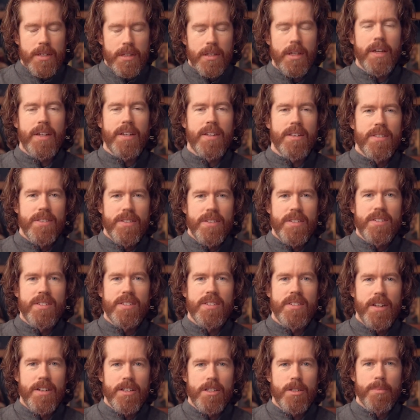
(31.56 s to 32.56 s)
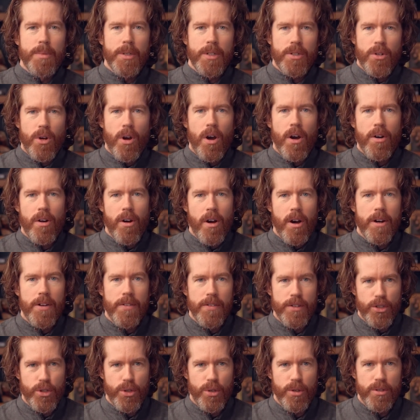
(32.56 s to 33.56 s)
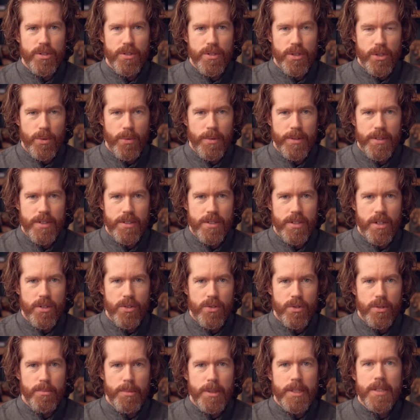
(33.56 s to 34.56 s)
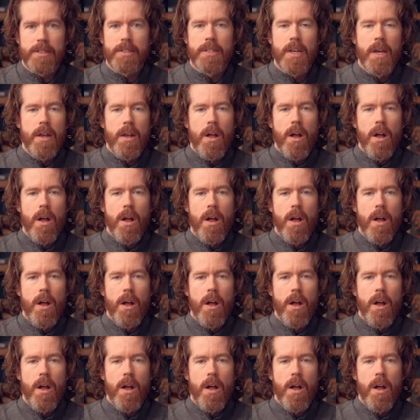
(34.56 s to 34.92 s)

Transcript: like this sentiment caught on in the church in the 20th century, because